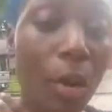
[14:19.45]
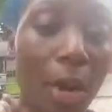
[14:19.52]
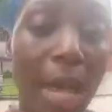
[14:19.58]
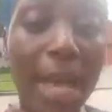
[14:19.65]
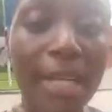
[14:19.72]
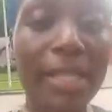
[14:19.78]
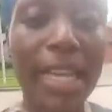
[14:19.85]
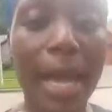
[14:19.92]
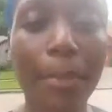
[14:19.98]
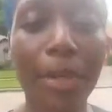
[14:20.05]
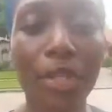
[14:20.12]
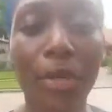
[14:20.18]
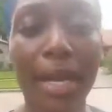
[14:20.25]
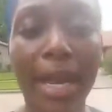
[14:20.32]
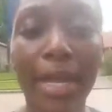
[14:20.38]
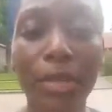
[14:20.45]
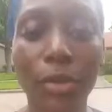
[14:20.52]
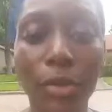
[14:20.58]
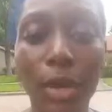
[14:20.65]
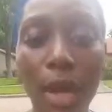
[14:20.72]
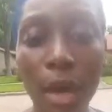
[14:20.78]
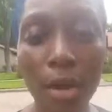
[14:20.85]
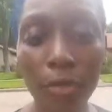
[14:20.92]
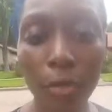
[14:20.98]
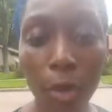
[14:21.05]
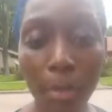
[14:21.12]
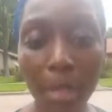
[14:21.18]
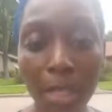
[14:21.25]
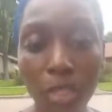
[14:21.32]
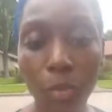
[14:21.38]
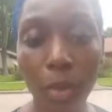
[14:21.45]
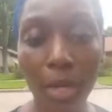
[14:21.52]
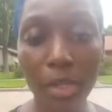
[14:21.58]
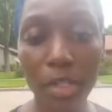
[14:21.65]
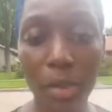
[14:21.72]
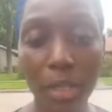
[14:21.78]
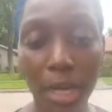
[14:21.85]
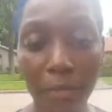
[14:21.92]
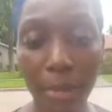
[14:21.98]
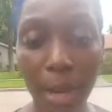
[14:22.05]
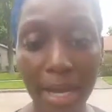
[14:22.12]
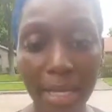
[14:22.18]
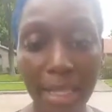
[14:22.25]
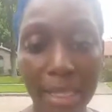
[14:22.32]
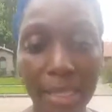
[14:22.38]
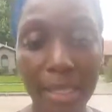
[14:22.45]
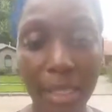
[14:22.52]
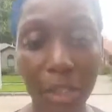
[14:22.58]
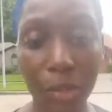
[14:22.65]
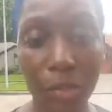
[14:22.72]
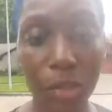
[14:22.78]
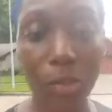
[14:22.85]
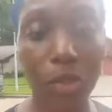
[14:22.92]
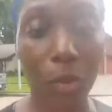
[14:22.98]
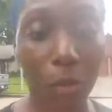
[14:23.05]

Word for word: Go ahead and type in your handle for me as well, so that everybody can see you too.